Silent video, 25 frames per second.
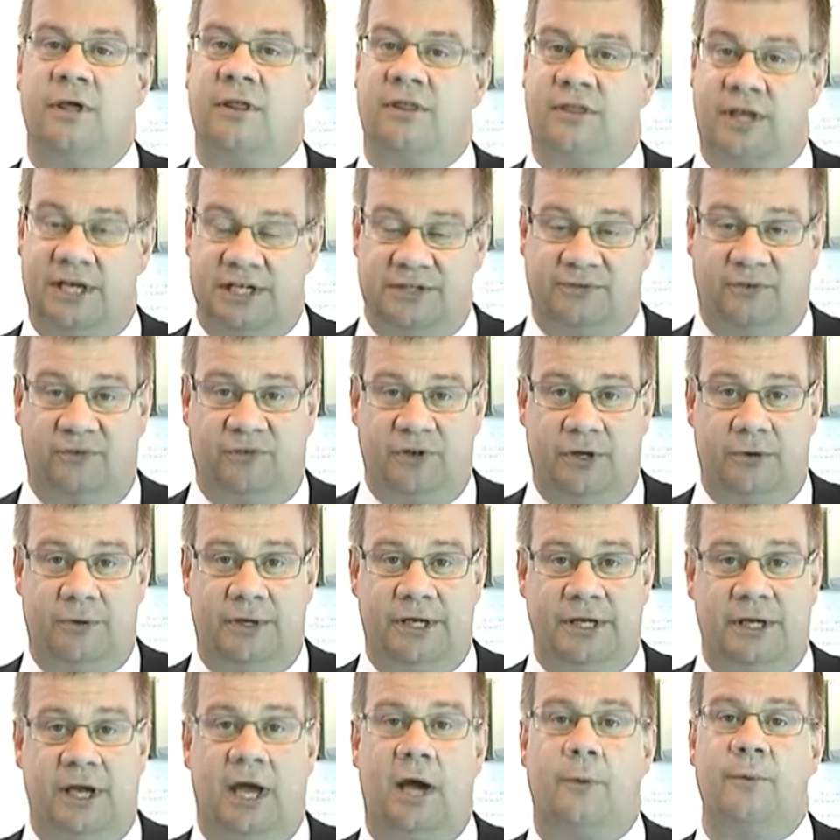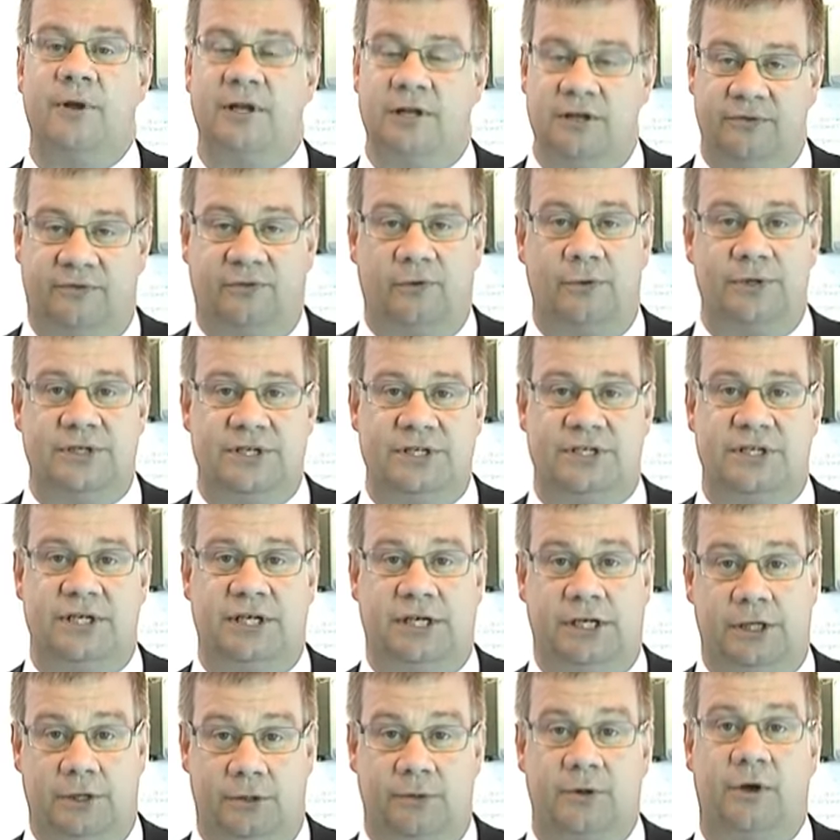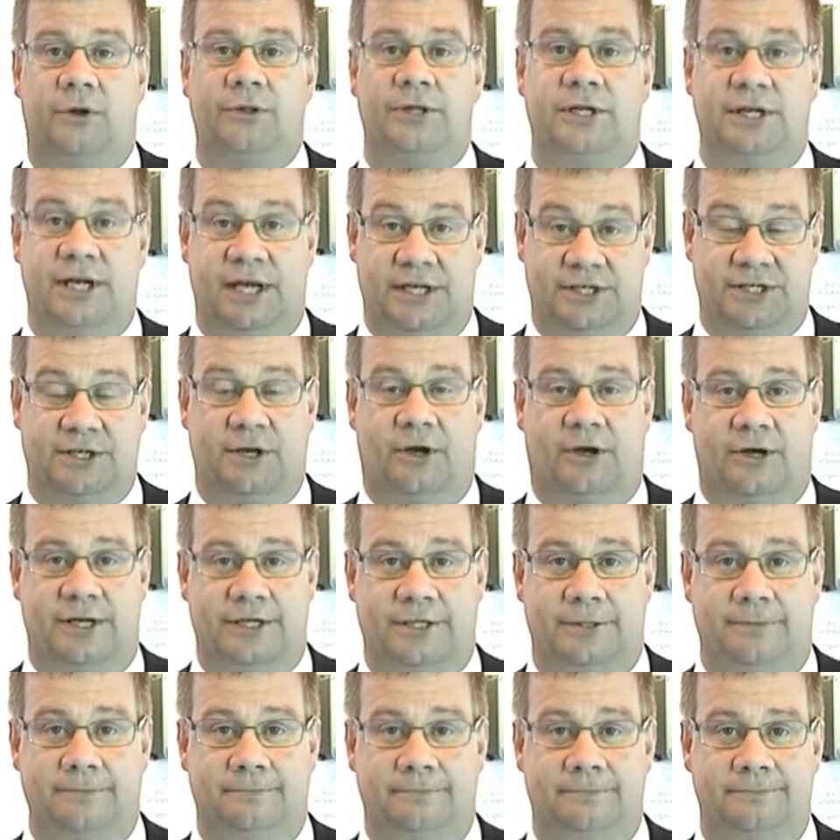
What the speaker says: Thanks for viewing, and we look forward to seeing you on the next guide.